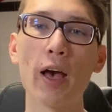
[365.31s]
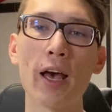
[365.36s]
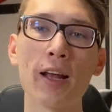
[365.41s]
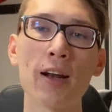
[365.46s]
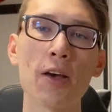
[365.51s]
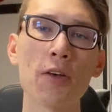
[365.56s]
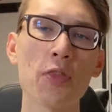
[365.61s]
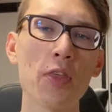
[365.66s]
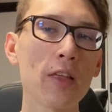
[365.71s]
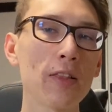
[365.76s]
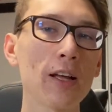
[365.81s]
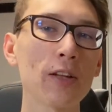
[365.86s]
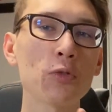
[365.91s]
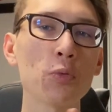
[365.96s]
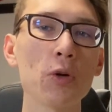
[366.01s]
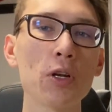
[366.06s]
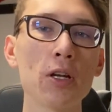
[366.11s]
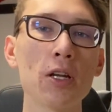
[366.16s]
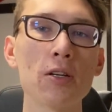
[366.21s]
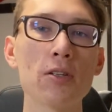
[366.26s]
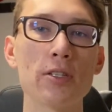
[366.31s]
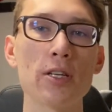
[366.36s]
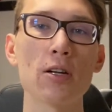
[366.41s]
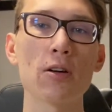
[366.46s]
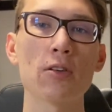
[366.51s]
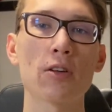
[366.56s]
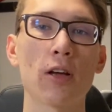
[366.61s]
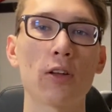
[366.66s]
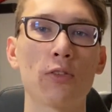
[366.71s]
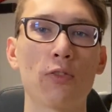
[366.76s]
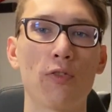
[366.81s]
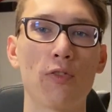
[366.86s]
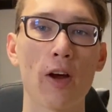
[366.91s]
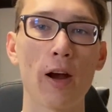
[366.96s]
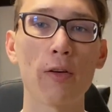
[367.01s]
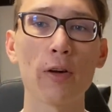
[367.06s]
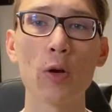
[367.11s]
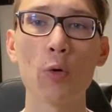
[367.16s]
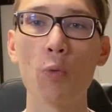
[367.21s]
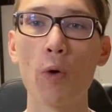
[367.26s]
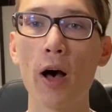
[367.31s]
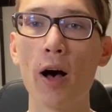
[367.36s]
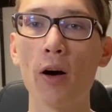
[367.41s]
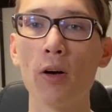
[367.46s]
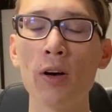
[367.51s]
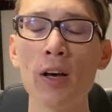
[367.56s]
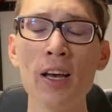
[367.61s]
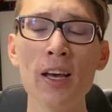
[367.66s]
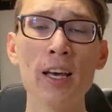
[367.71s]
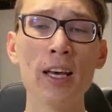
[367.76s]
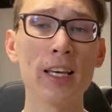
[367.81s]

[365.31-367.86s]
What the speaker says: And I think that's what Nadir does very well.